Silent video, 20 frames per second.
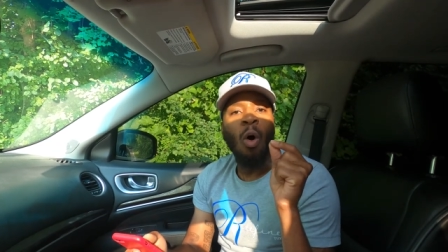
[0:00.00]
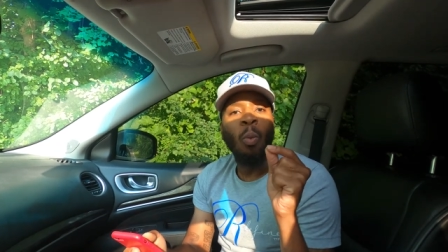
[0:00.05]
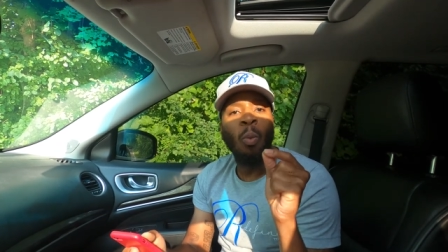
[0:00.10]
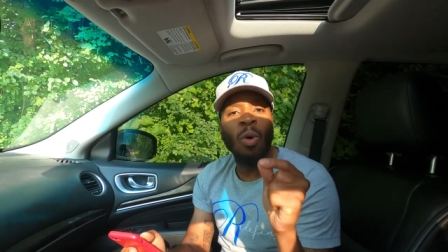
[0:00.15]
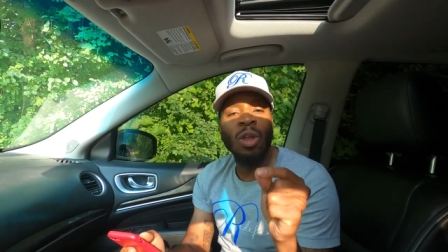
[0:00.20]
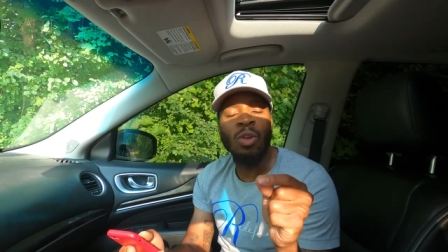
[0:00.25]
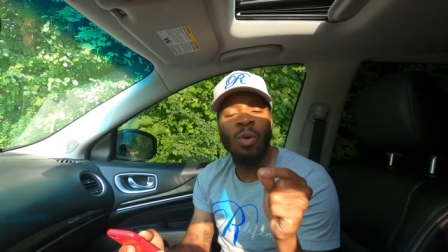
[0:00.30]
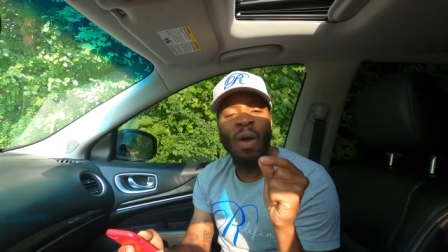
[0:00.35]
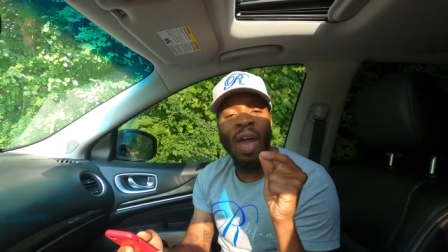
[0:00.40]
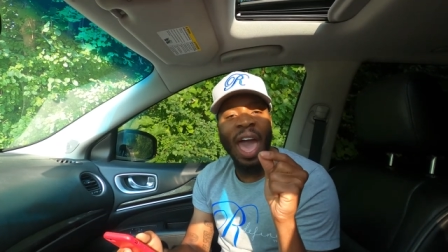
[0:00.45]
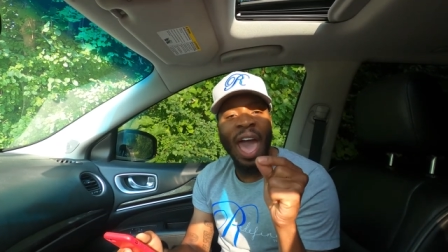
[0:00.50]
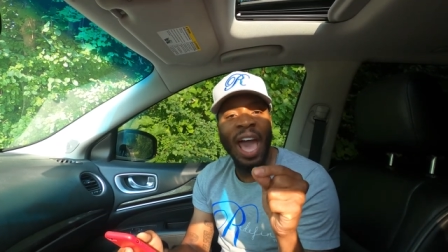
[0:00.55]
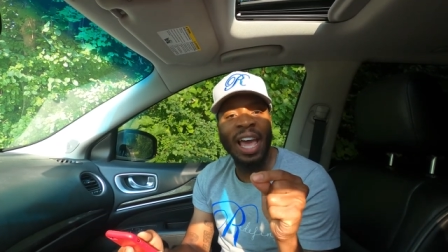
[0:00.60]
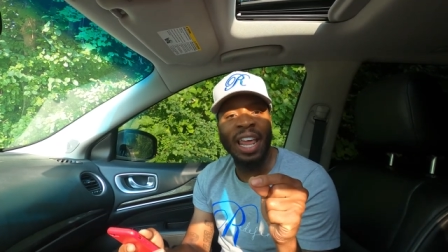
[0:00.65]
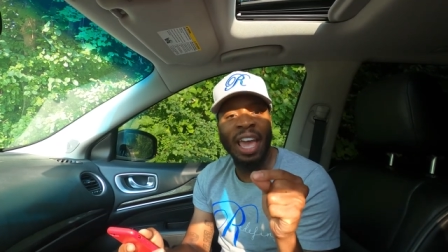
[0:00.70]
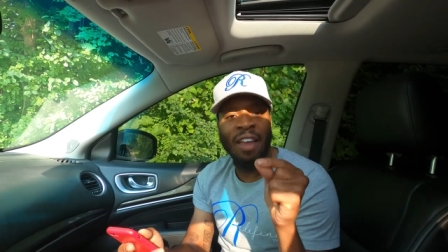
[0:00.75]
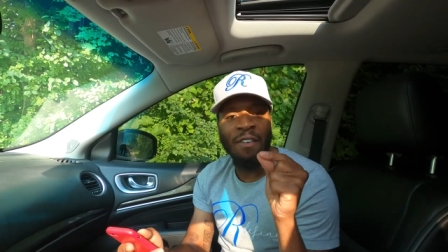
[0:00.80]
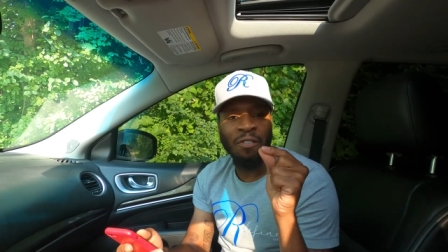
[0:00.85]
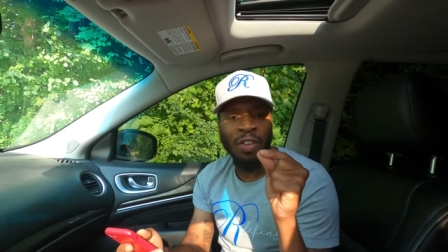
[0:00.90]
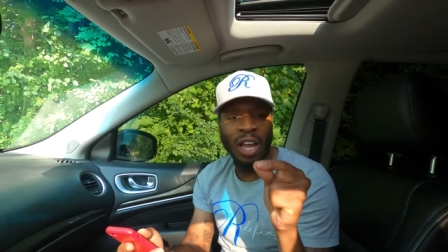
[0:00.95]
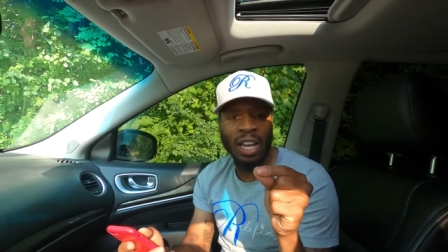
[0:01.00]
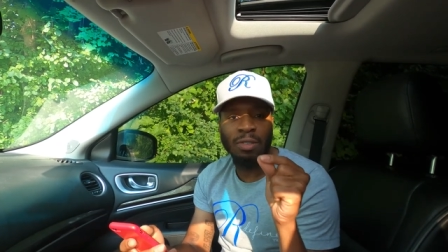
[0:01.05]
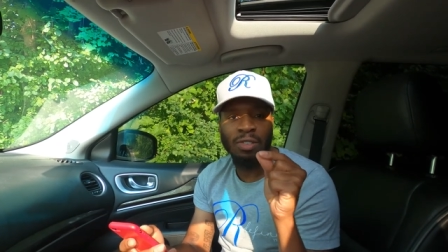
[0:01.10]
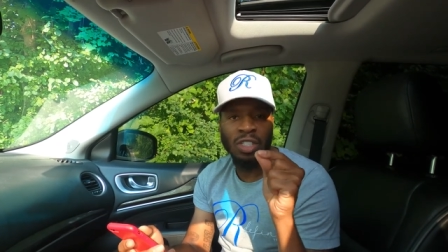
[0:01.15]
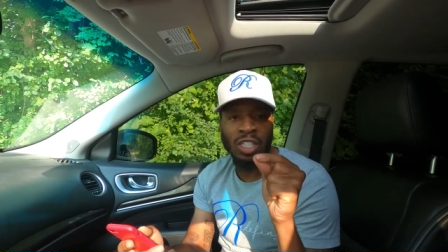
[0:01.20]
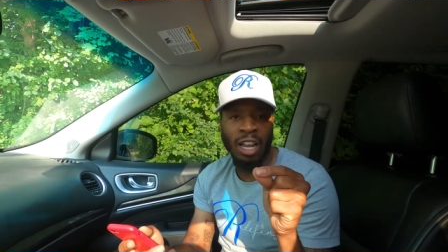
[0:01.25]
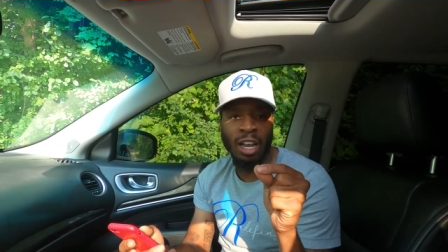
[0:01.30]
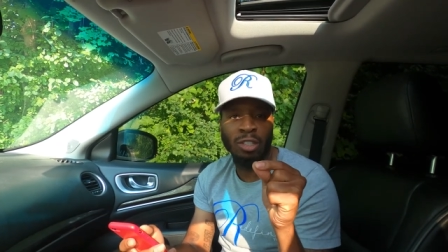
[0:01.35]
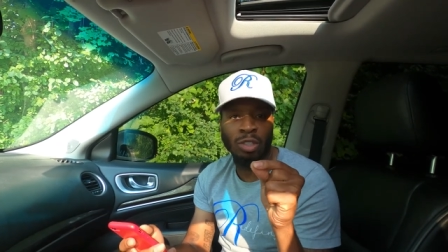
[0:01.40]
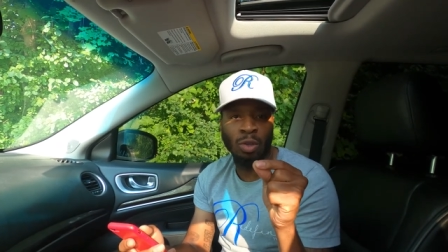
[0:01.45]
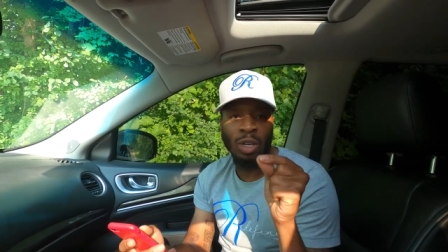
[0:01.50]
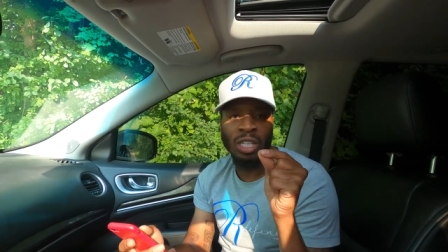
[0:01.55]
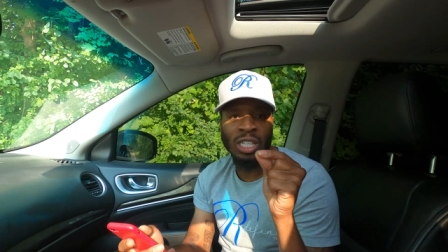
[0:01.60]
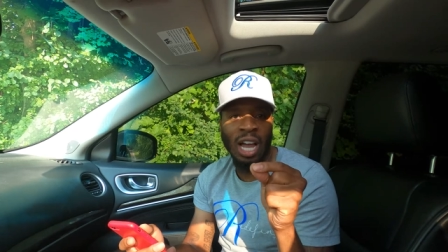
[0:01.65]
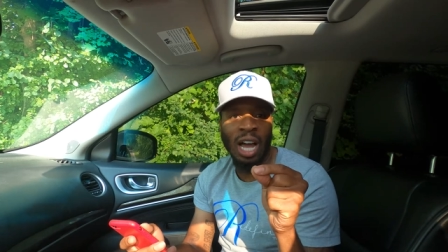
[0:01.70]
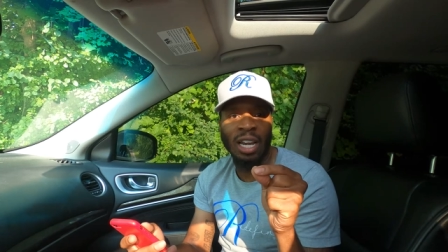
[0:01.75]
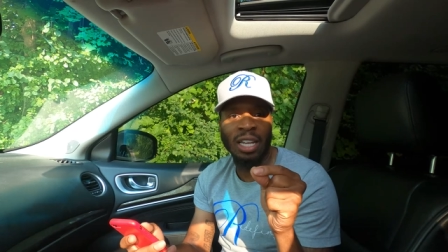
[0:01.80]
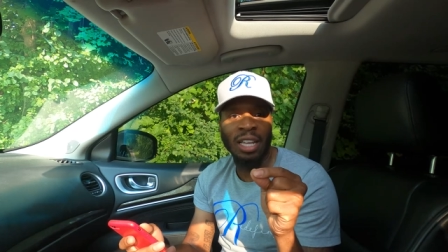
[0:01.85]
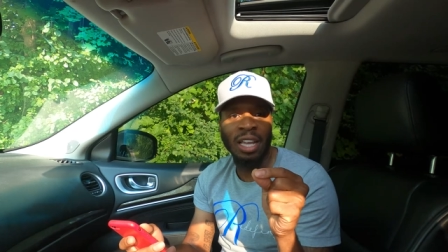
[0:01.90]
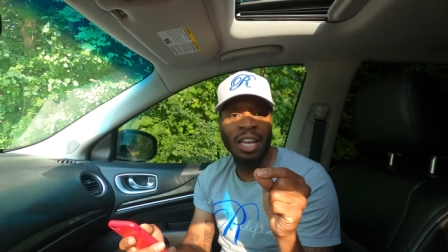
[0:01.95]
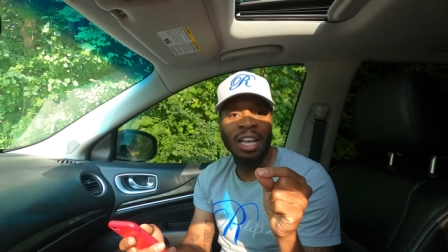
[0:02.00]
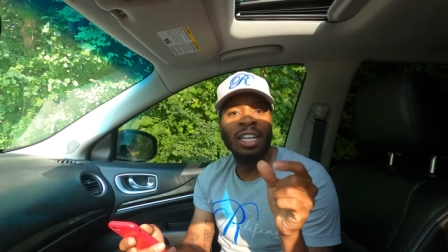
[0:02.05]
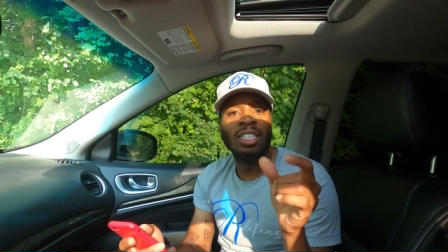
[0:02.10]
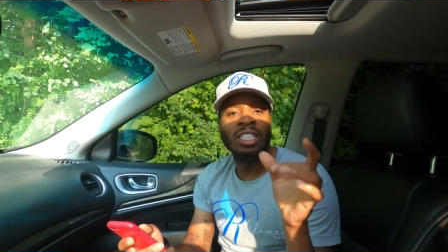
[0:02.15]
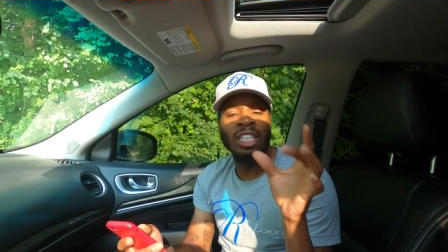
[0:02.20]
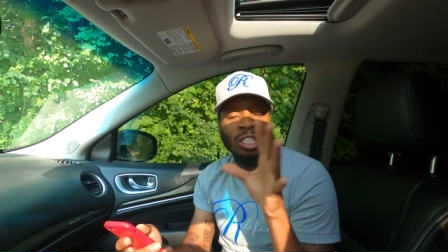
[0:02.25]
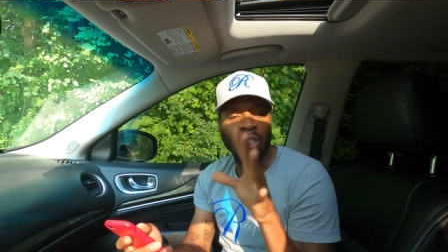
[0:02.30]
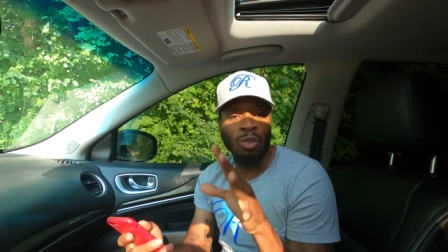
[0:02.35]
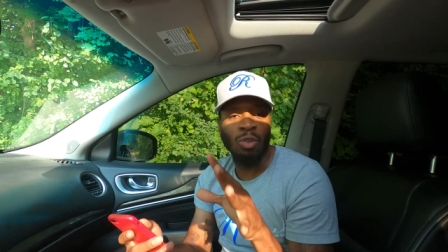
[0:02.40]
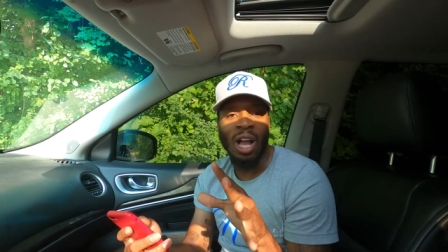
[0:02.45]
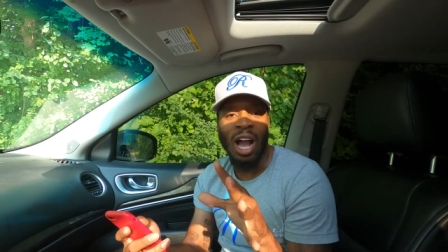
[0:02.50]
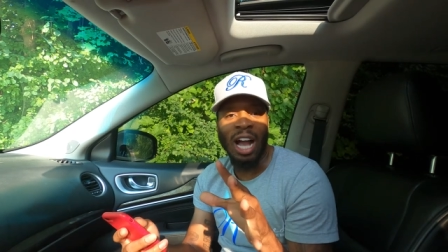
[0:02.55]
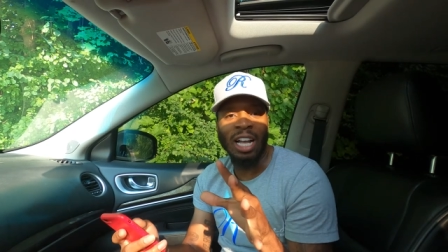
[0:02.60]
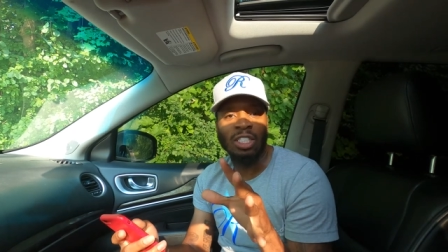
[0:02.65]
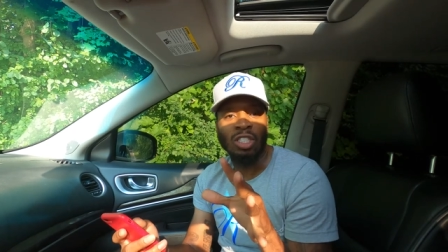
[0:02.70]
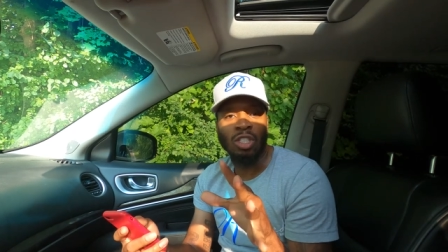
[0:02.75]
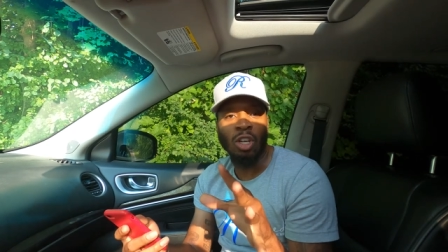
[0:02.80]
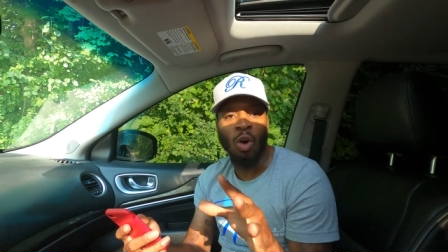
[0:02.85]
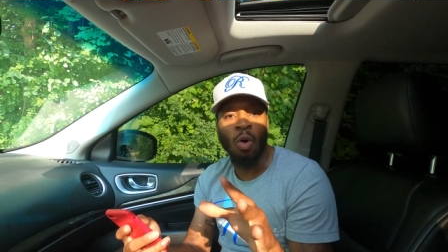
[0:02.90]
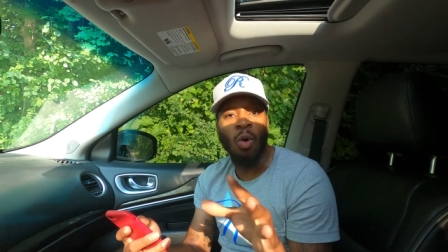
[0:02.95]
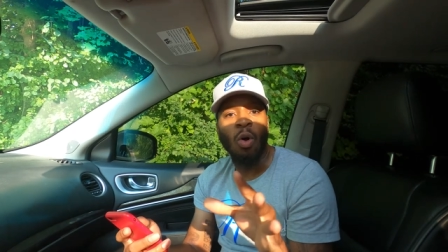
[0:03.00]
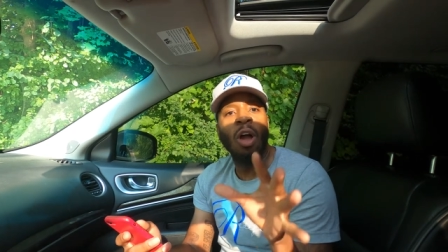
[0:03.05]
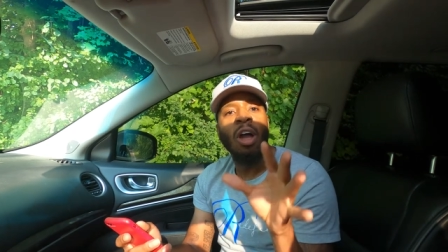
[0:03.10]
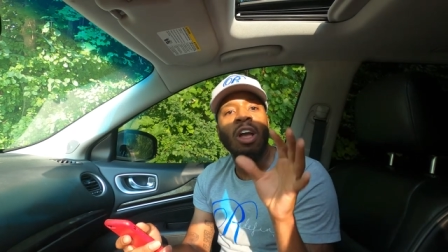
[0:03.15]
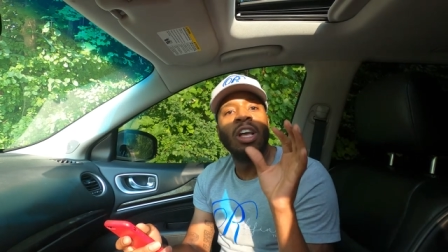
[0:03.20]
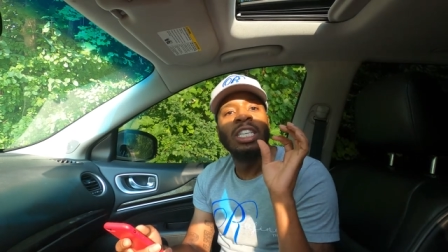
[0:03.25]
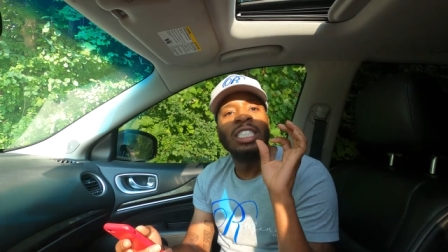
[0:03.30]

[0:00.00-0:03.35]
When you add a flight of stairs on the dolly, just so you guys know,